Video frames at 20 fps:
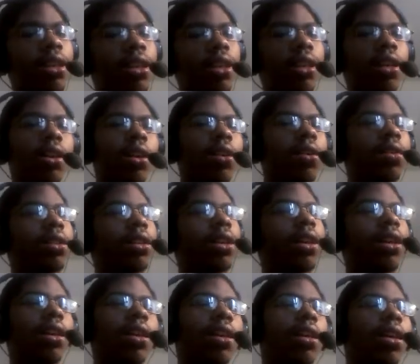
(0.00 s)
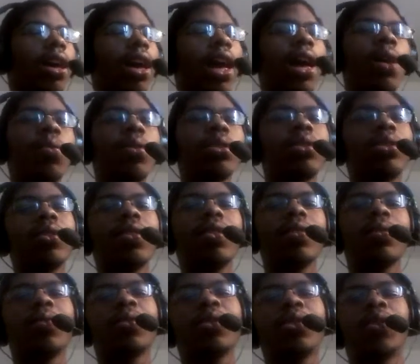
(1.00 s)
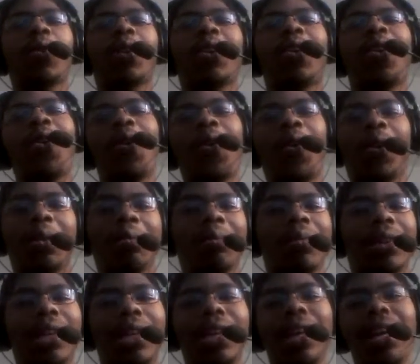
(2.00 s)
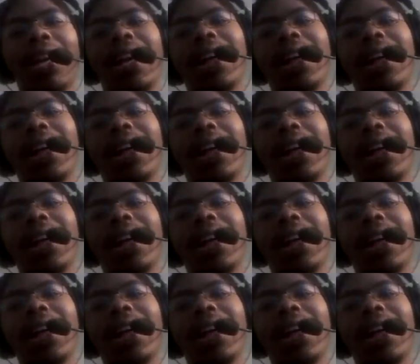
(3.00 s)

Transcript: oh yeah, I want you to record me.